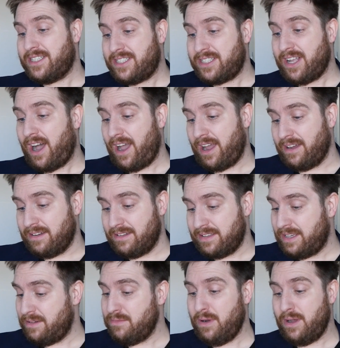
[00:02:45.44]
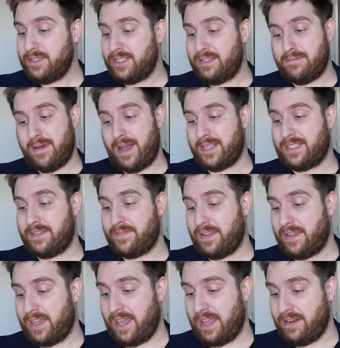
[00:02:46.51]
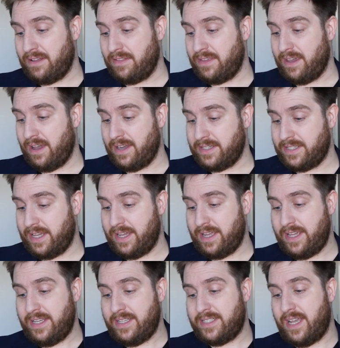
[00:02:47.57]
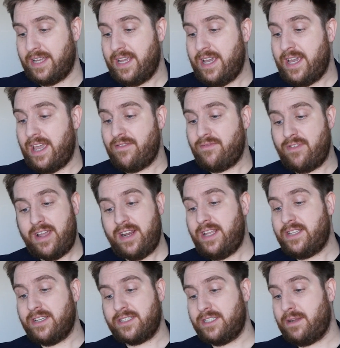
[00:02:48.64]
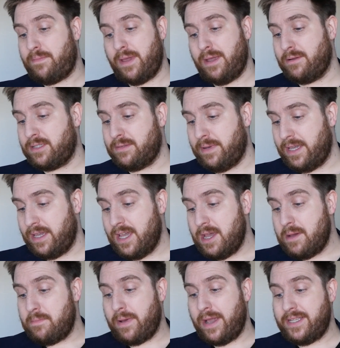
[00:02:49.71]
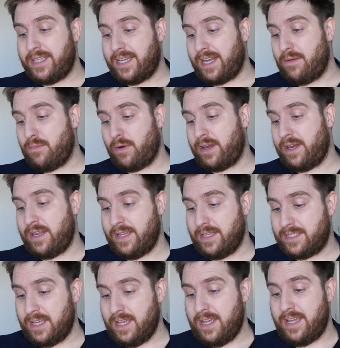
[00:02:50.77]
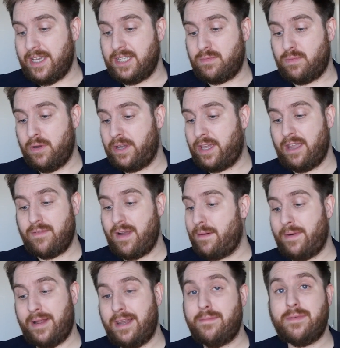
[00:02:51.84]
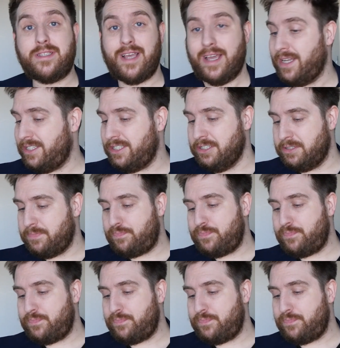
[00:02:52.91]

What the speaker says: style, he wasn't massively keen on the idea. He said, it really doesn't appeal to me. Basically what it is working around my limitations.